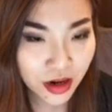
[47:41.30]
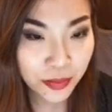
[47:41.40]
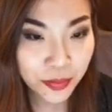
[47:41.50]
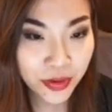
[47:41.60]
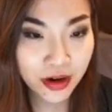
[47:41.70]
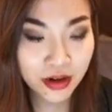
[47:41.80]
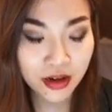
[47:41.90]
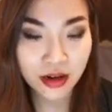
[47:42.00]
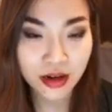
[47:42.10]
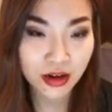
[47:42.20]

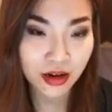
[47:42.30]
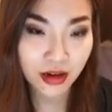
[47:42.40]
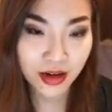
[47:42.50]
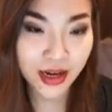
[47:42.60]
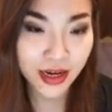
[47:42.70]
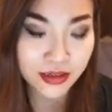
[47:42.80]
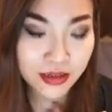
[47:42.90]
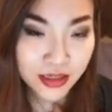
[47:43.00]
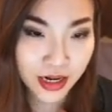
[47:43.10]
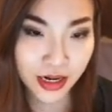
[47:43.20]
But as a
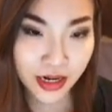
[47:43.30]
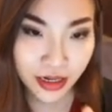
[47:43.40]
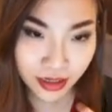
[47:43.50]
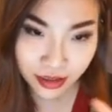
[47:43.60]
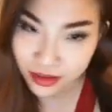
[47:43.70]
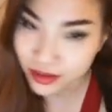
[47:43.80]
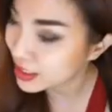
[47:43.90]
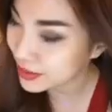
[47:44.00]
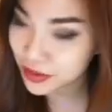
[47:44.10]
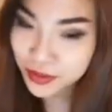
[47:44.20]
Thai
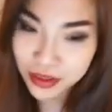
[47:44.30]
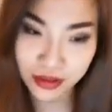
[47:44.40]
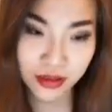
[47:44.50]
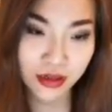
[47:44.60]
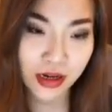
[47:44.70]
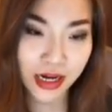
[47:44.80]
native speaker,